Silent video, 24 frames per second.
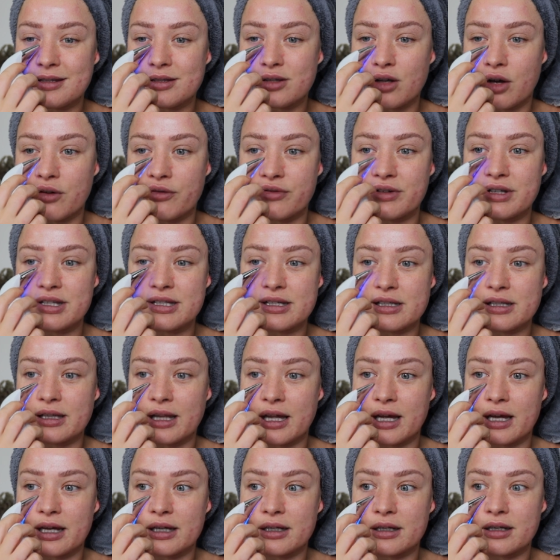is obviously
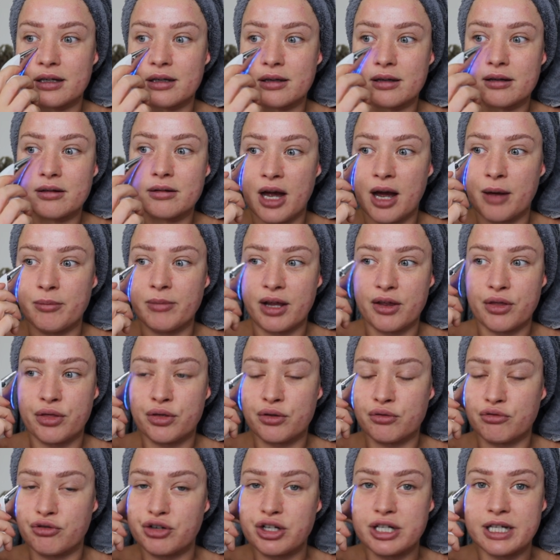like, I'm like
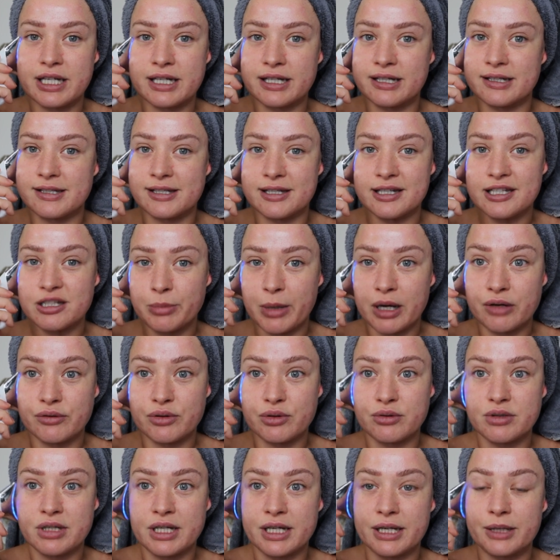3 years into my
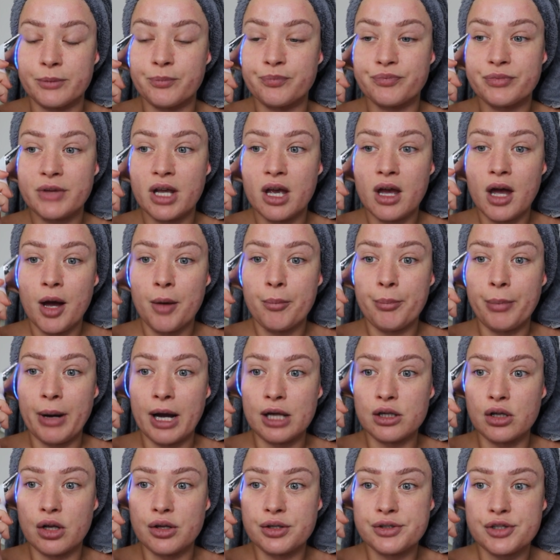routine, but
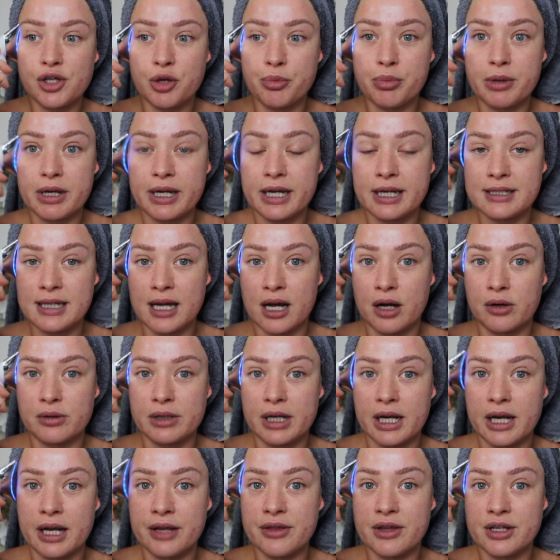I'll also break it down
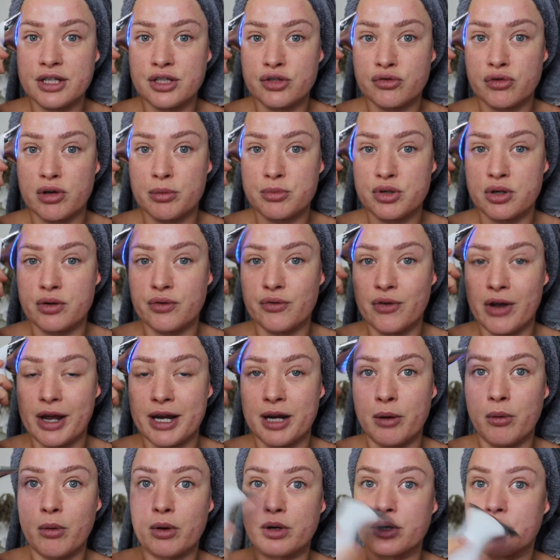in the description for
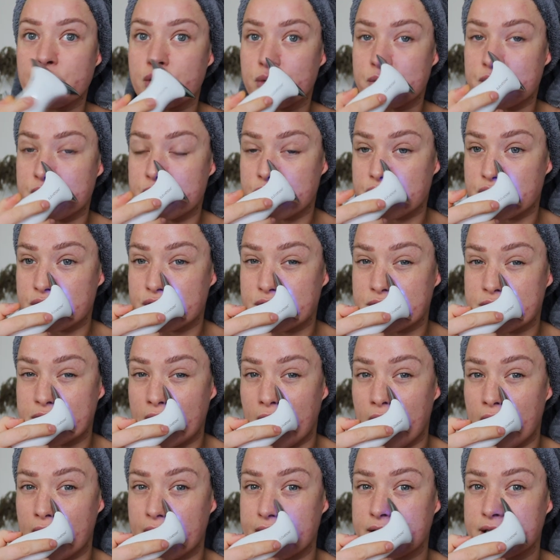anyone who's just
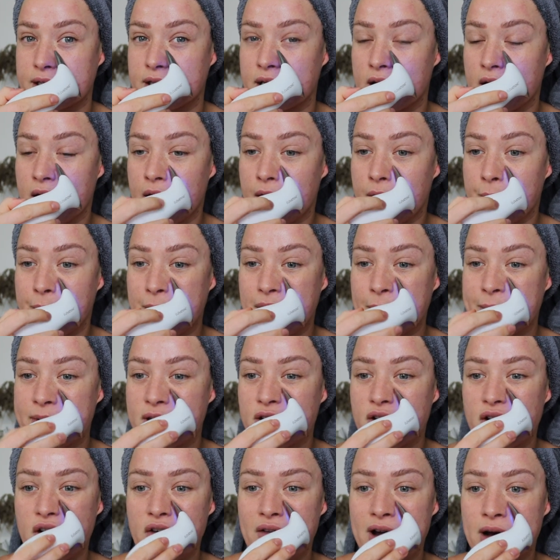starting. Maybe
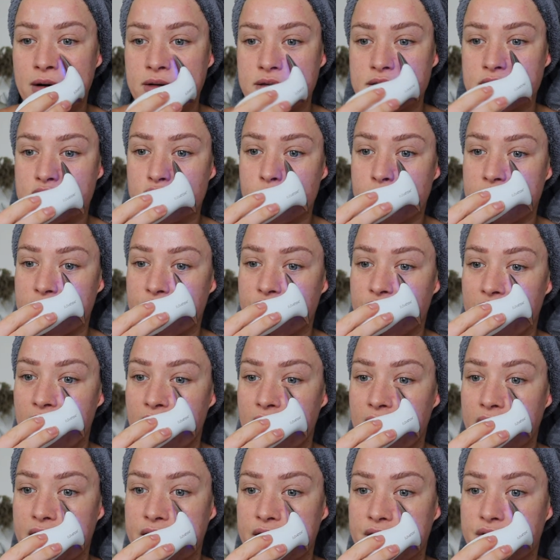you're around
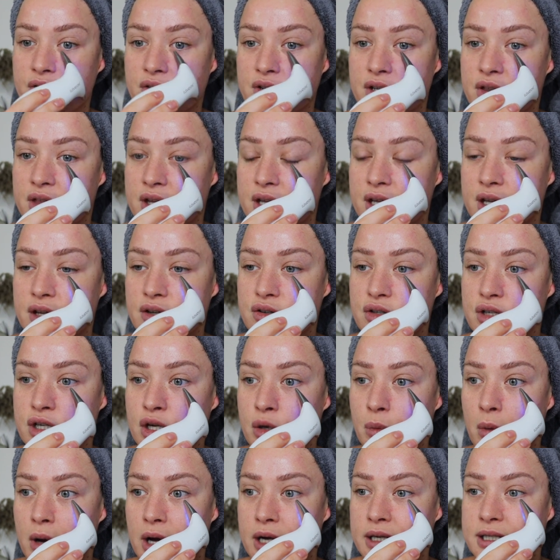25 and you think, you know
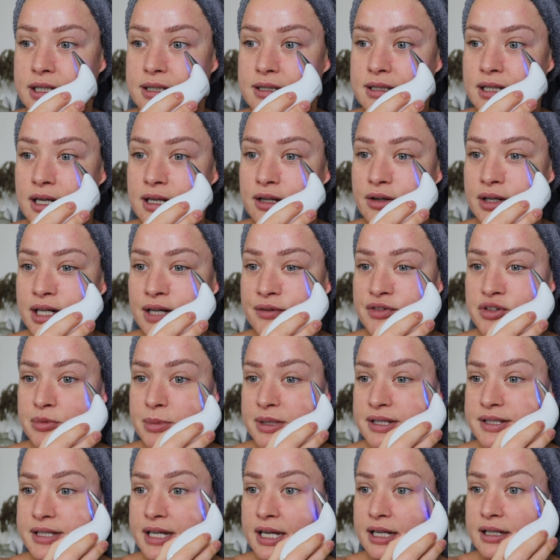what, I need to start looking after my
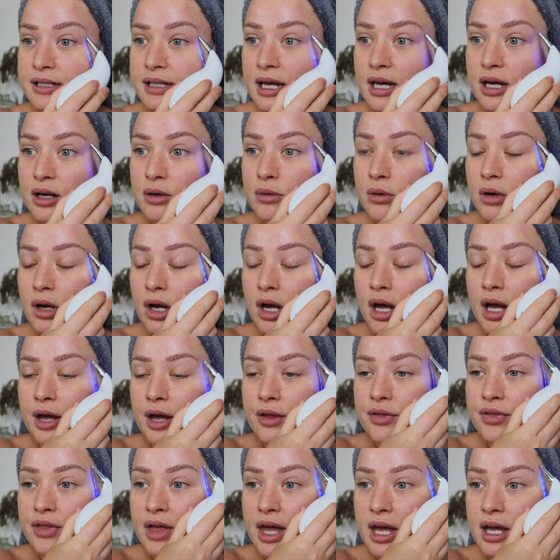skin now,
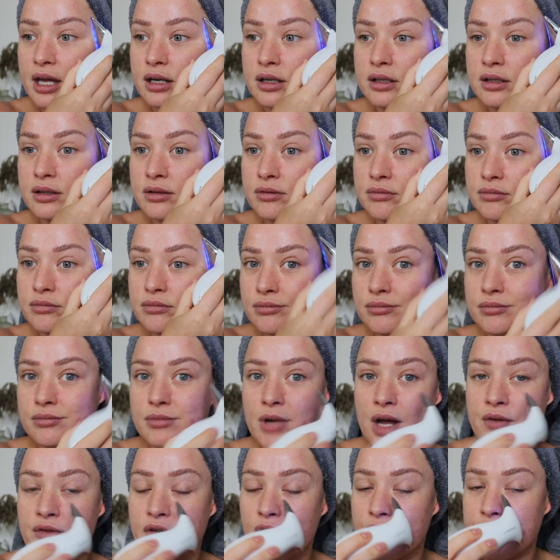then
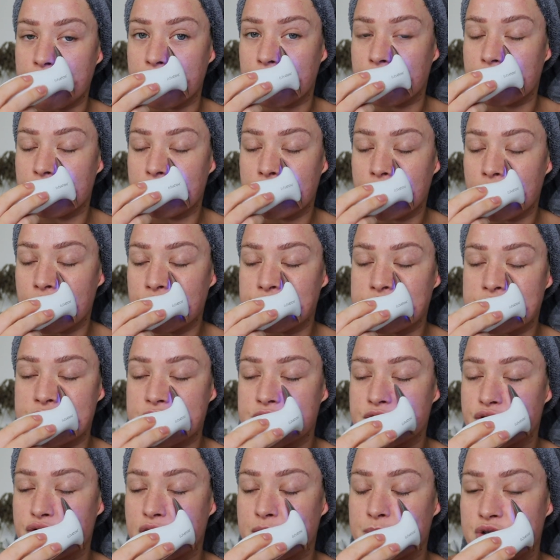I've got you. Go to the
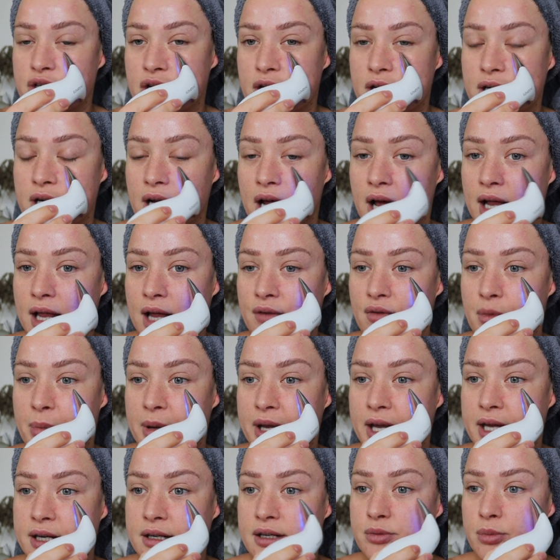description, I'll have a
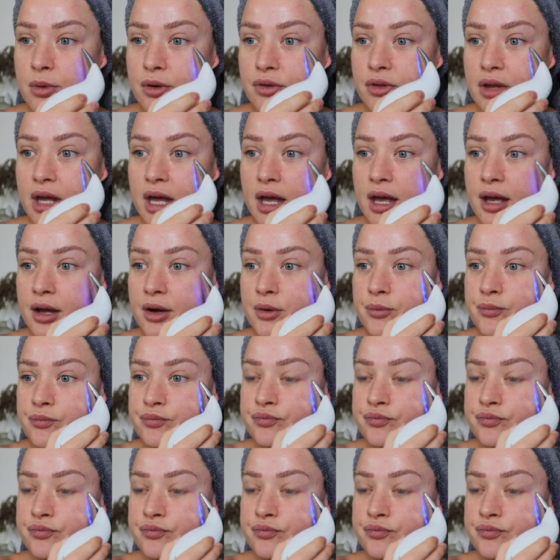beginner's one there.